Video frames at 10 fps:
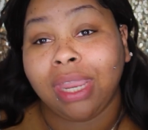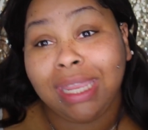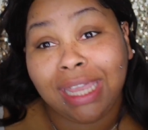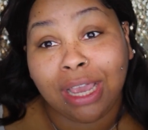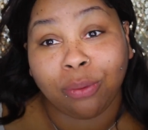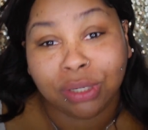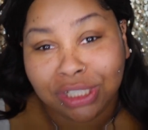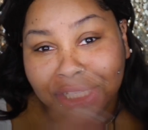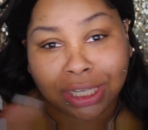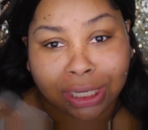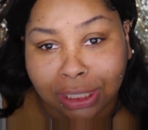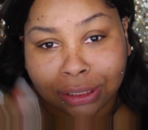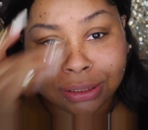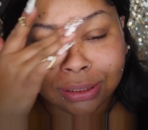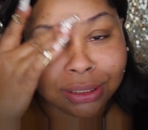yeah, we're just
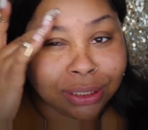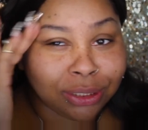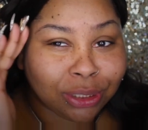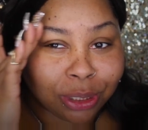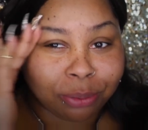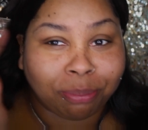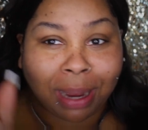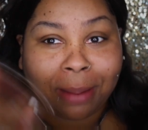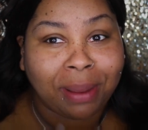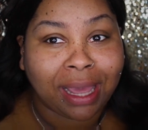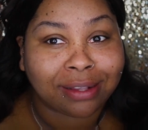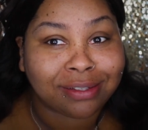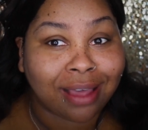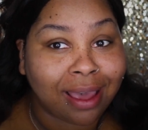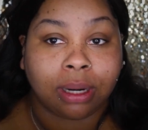gonna, you know, bypass that.